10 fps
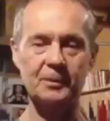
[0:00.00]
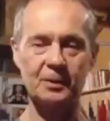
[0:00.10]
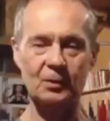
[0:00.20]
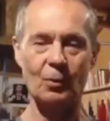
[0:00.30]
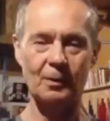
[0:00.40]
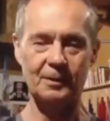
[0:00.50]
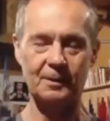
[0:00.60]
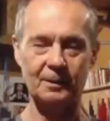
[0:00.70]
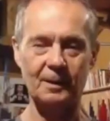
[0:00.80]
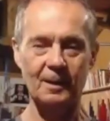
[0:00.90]
is
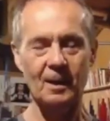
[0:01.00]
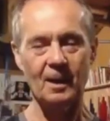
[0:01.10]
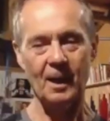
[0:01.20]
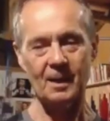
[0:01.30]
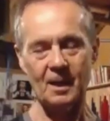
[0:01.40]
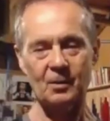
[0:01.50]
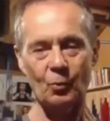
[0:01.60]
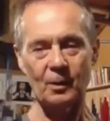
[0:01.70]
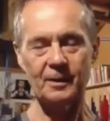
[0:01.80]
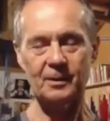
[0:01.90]
quality, and that
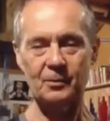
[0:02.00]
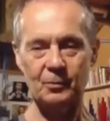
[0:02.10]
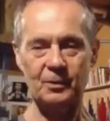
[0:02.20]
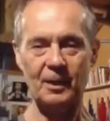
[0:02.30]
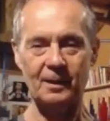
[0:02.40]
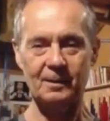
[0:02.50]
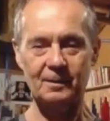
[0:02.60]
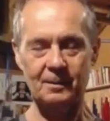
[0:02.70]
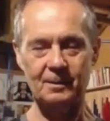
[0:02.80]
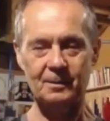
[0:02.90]
quality
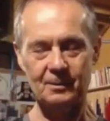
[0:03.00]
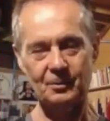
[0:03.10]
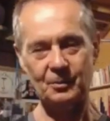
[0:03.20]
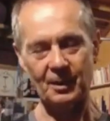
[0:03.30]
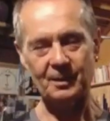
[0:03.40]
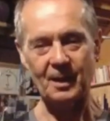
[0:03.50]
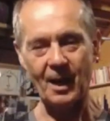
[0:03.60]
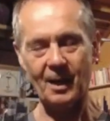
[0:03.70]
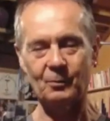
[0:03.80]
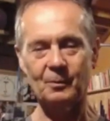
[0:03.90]
to take
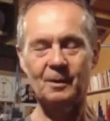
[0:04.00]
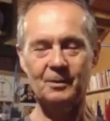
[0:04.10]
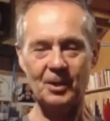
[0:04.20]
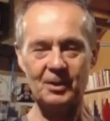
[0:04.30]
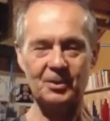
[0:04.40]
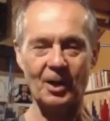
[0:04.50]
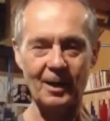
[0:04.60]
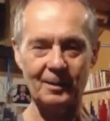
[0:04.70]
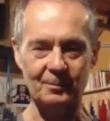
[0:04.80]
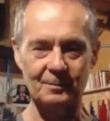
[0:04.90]
down takes
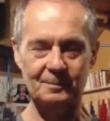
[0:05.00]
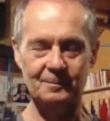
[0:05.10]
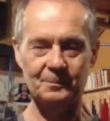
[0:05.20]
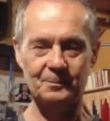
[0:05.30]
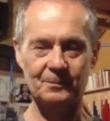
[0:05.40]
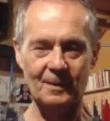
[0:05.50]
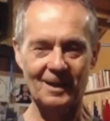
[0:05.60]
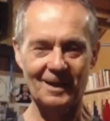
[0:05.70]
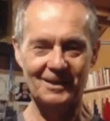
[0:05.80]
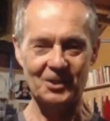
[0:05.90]
time.
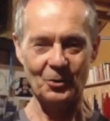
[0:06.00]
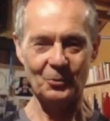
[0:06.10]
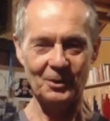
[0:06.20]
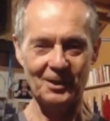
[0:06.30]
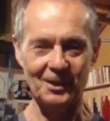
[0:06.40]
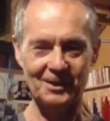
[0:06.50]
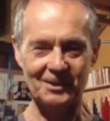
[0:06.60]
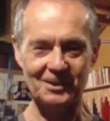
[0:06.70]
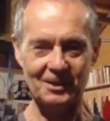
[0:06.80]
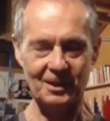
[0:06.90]
So it
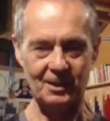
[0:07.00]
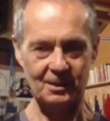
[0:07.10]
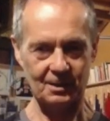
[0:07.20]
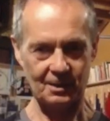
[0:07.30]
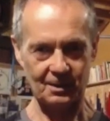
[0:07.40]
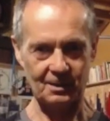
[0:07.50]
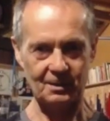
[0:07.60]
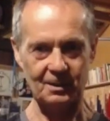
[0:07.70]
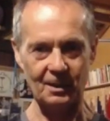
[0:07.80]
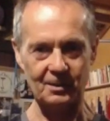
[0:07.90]
is like
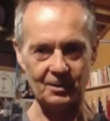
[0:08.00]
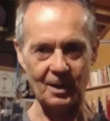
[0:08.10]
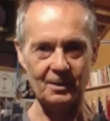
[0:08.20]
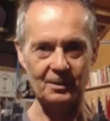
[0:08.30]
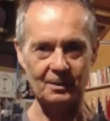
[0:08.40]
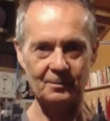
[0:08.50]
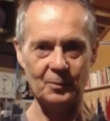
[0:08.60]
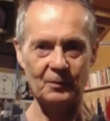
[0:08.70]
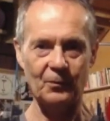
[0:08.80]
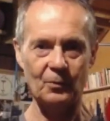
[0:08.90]
that runner,
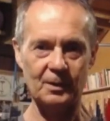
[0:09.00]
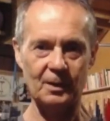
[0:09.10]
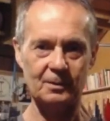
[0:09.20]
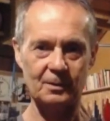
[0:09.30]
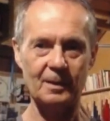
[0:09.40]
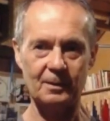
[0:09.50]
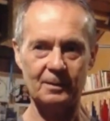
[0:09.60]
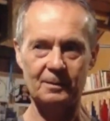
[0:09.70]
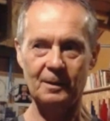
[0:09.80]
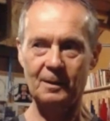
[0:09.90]
before that
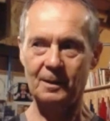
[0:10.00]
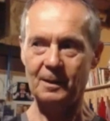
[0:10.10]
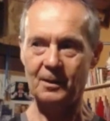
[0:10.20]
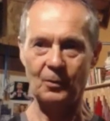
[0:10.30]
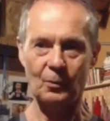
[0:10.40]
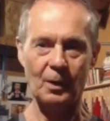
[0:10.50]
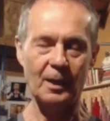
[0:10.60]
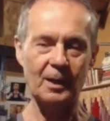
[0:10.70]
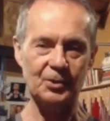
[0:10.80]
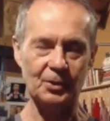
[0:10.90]
runner, you know,
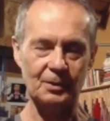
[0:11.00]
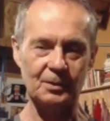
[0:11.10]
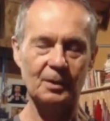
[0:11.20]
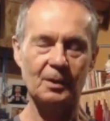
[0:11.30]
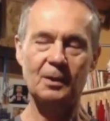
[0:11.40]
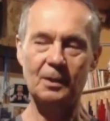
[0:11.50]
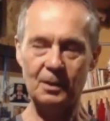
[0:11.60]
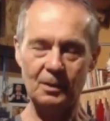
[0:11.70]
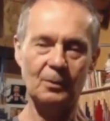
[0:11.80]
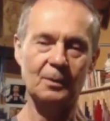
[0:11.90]
ages,
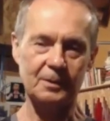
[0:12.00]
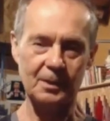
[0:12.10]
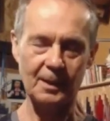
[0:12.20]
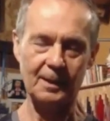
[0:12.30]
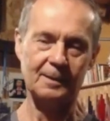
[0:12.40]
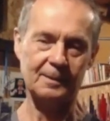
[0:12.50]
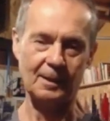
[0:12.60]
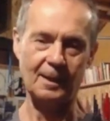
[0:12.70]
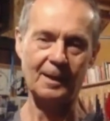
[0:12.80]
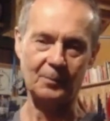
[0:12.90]
it will take
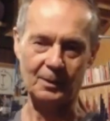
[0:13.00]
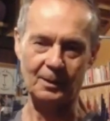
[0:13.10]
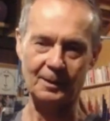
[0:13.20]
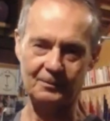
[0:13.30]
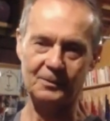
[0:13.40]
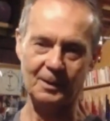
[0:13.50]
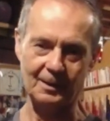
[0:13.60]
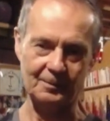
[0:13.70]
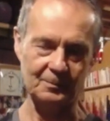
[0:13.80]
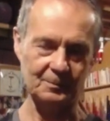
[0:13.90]
time, a lot of time,